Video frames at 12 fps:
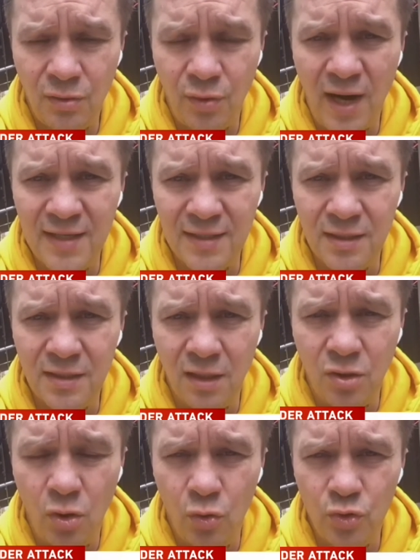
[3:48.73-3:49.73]
crisis
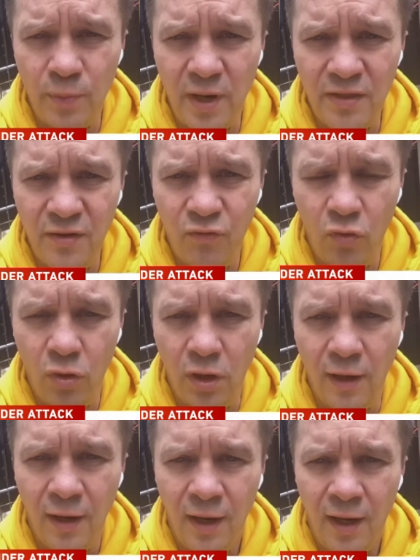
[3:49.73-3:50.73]
caused by the
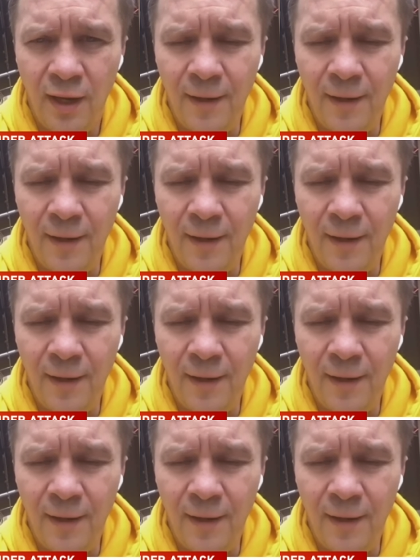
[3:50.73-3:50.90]
war.